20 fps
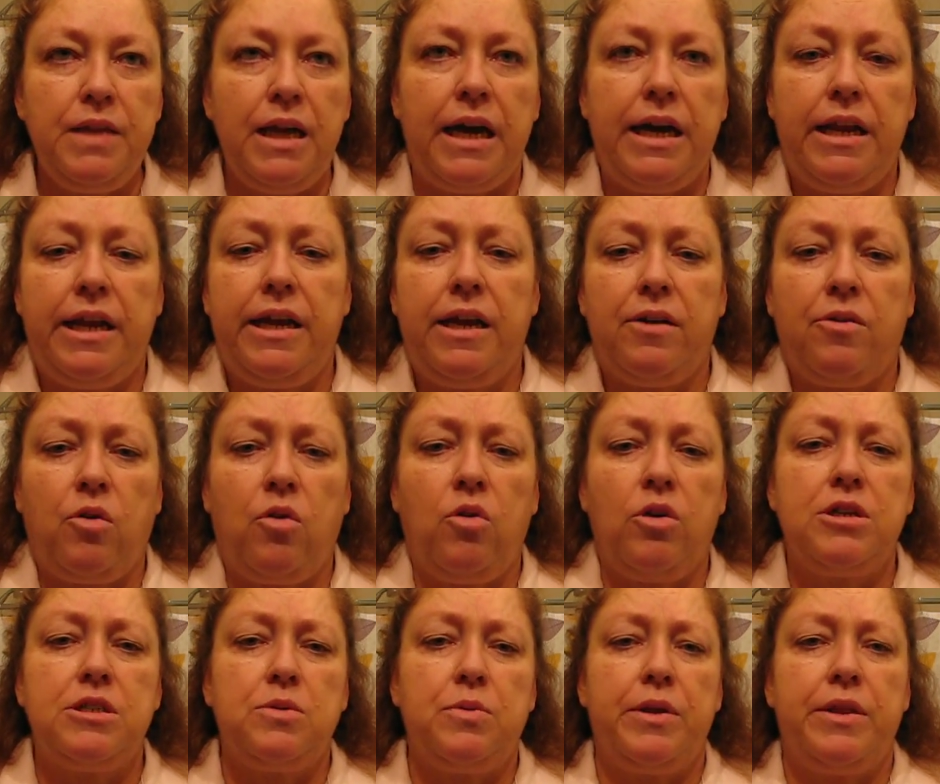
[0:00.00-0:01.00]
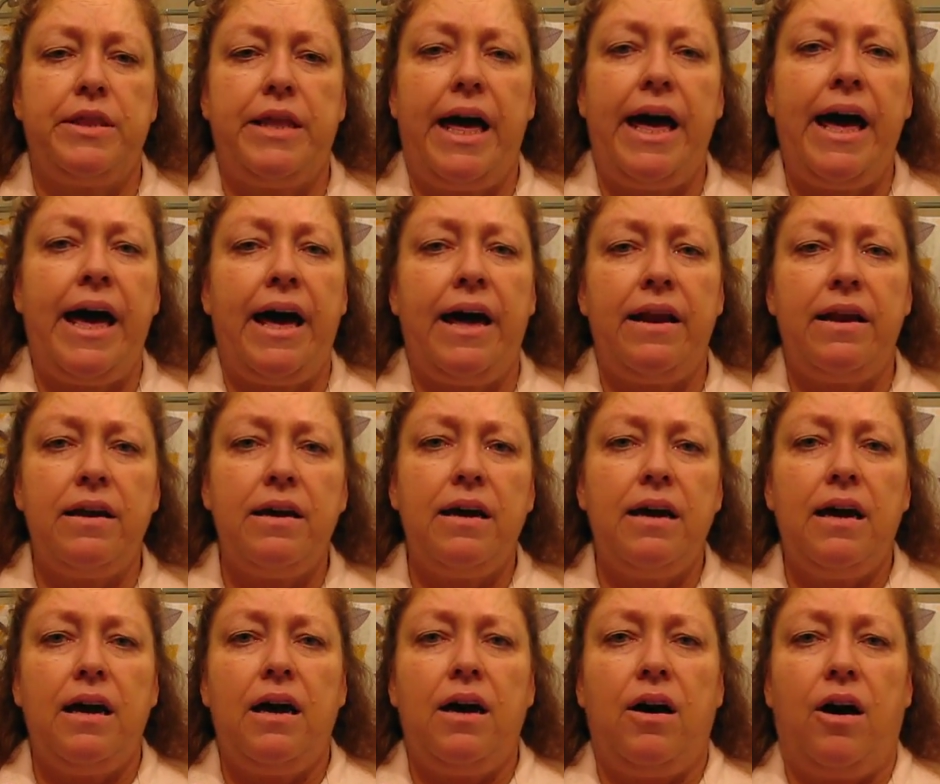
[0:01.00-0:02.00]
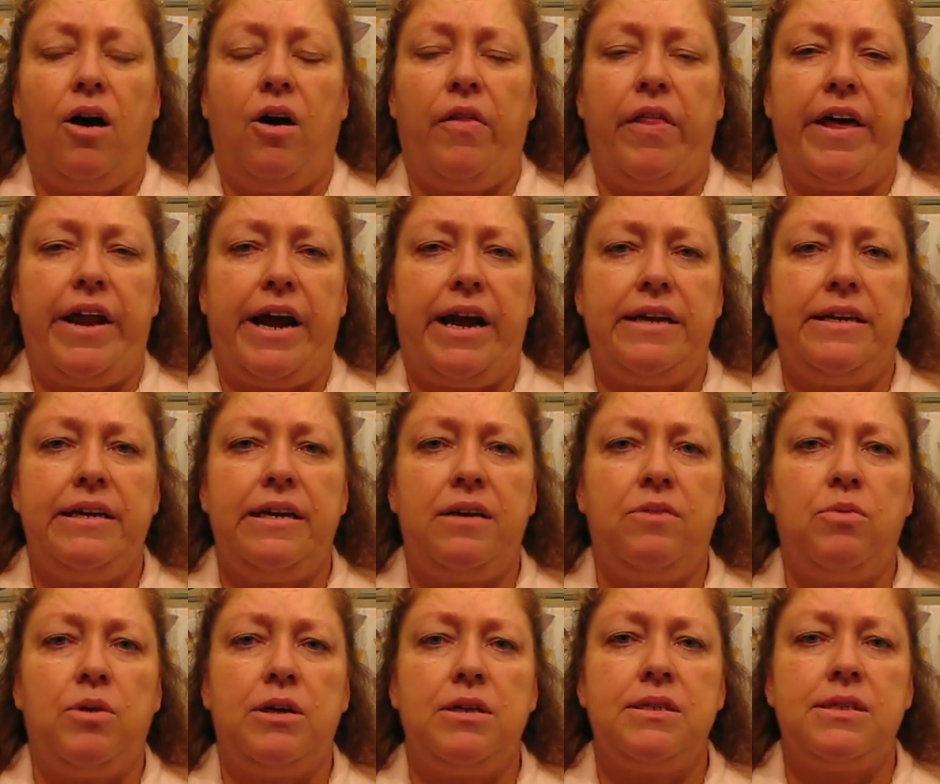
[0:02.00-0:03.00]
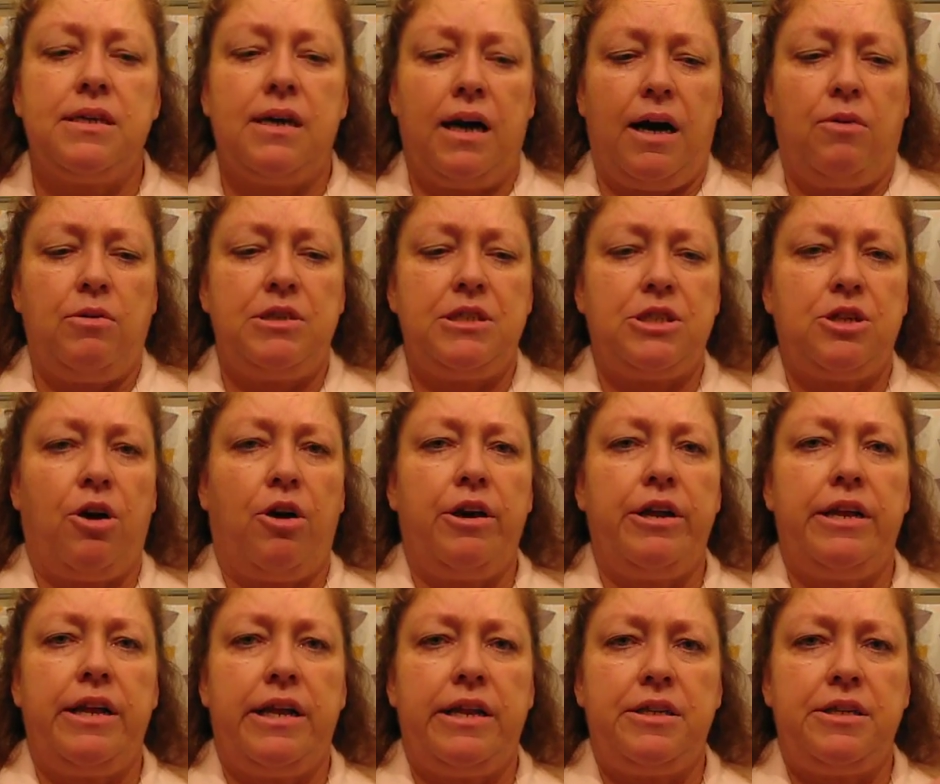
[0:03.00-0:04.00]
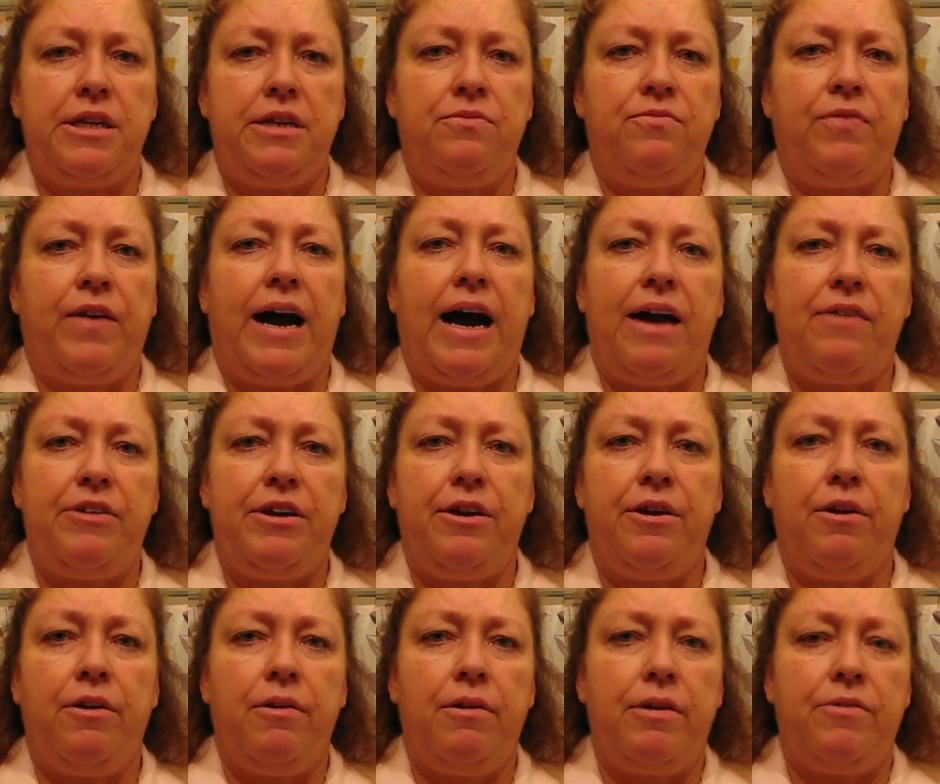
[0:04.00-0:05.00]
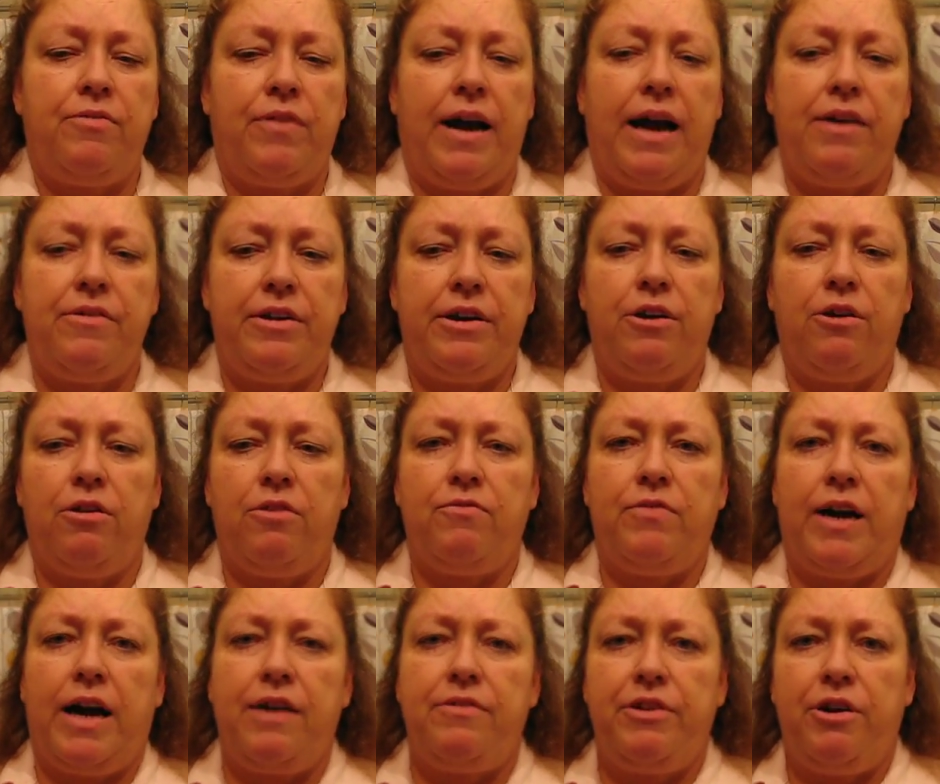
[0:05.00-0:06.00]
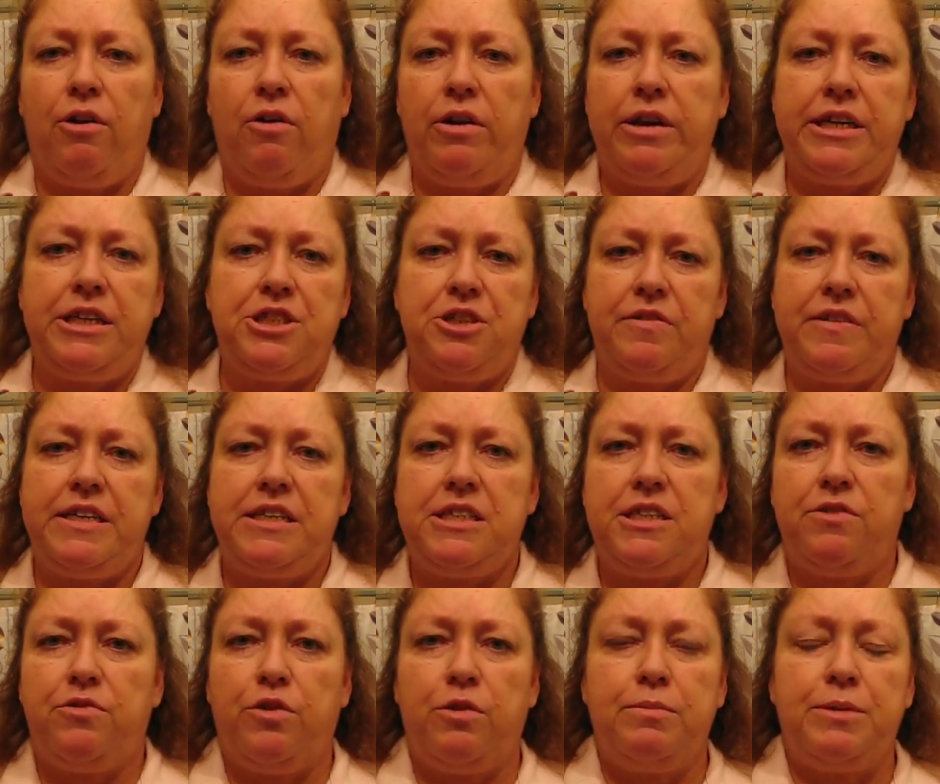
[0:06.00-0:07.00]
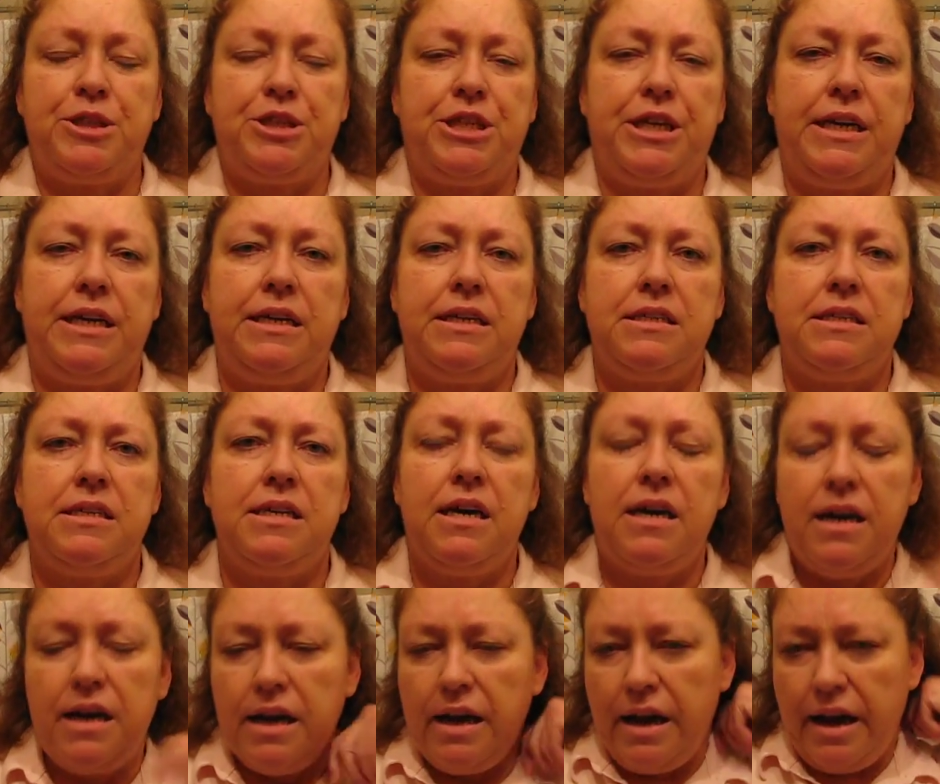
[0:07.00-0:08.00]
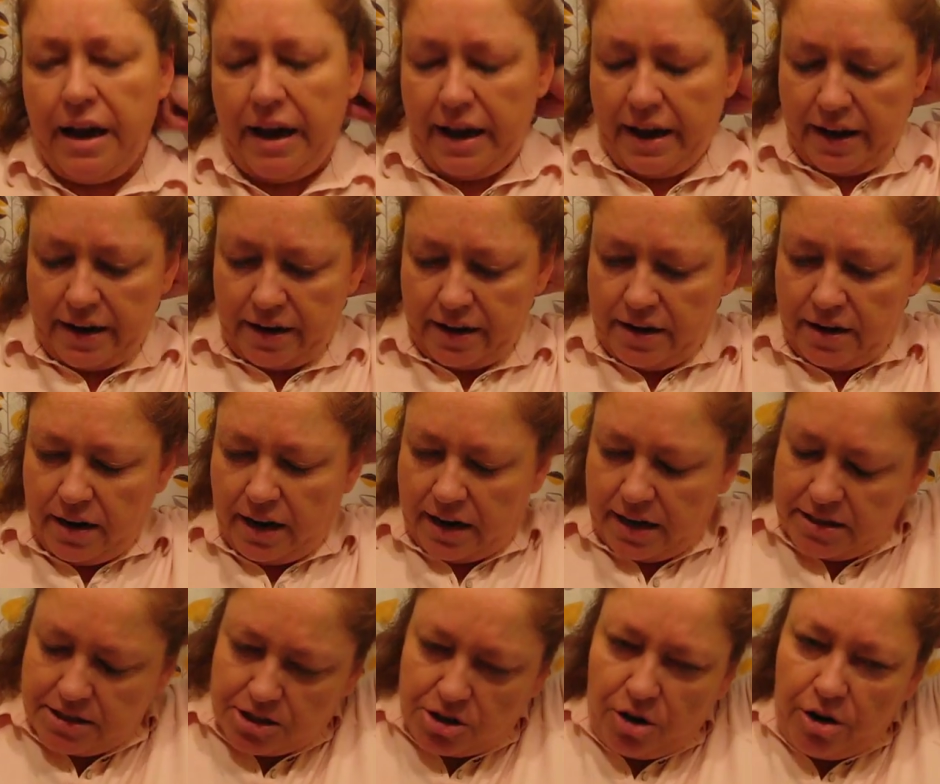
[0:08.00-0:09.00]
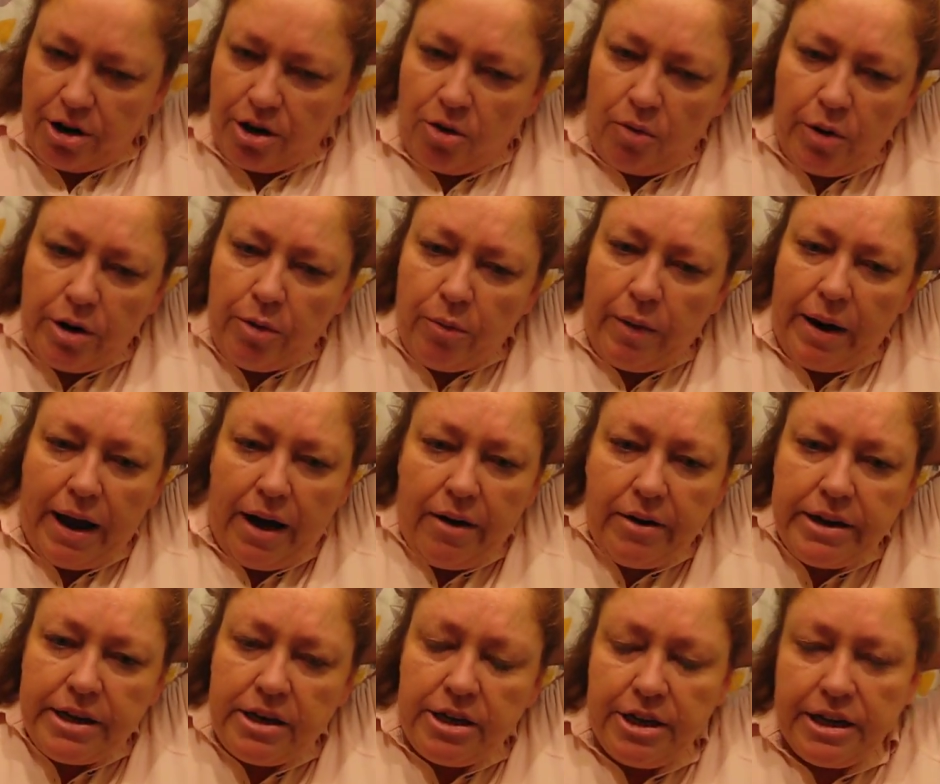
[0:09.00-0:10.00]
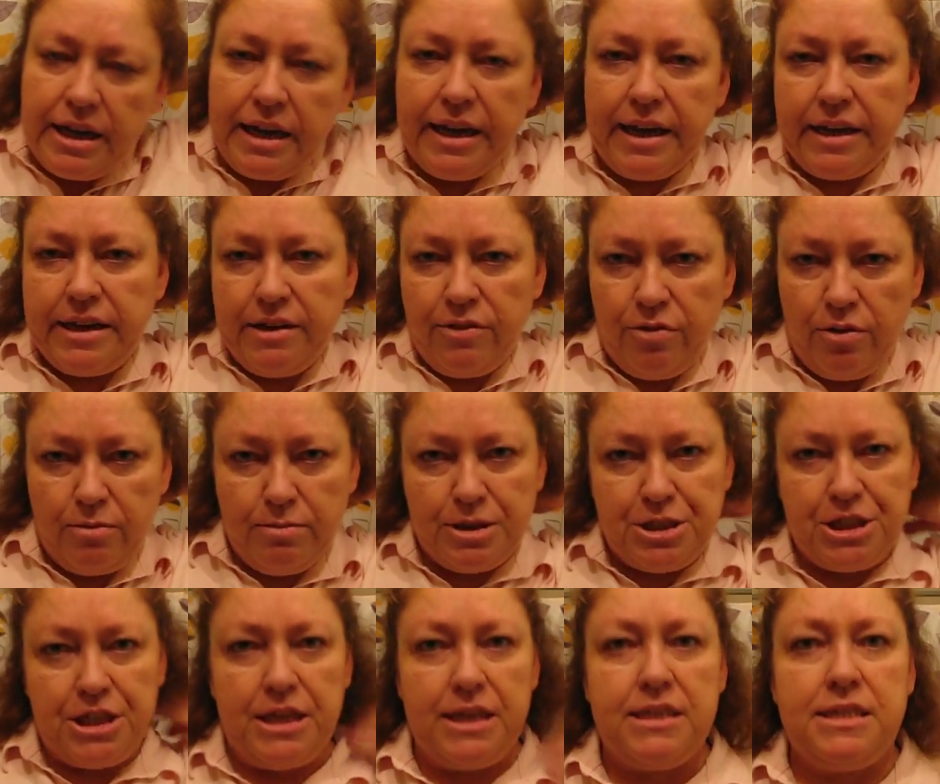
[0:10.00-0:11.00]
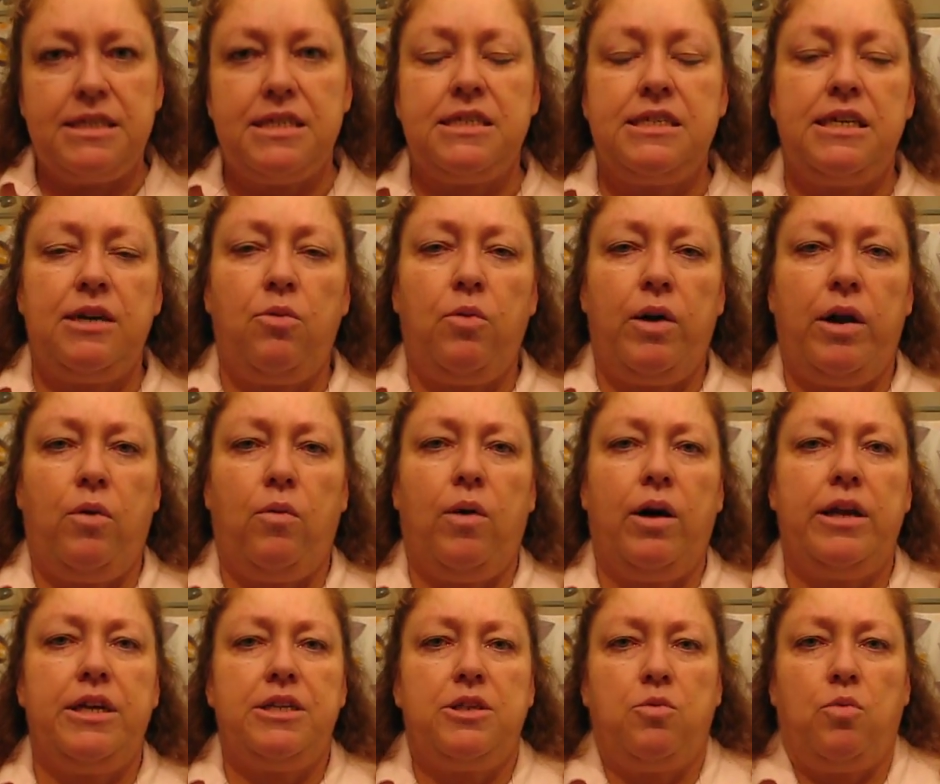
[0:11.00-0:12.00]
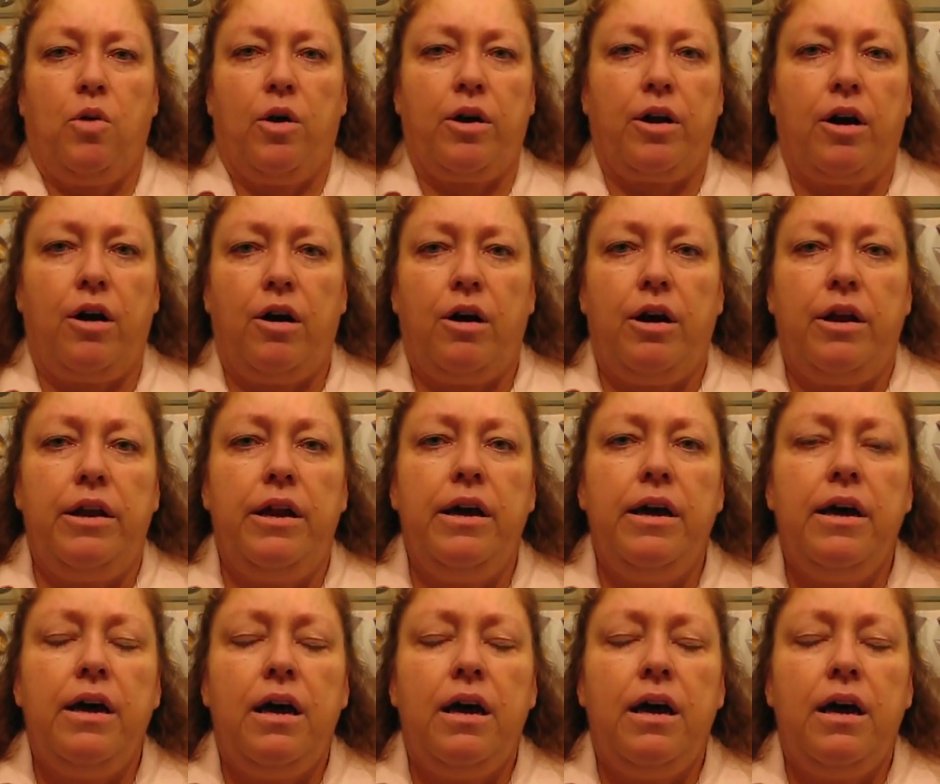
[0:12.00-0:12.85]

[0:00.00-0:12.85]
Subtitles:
And then of course with that, all that I did was I started and I did 5 here and 5 here and 5 here on each of these different machines. And then I started going around and looking at different machines to see what I wanted to work on.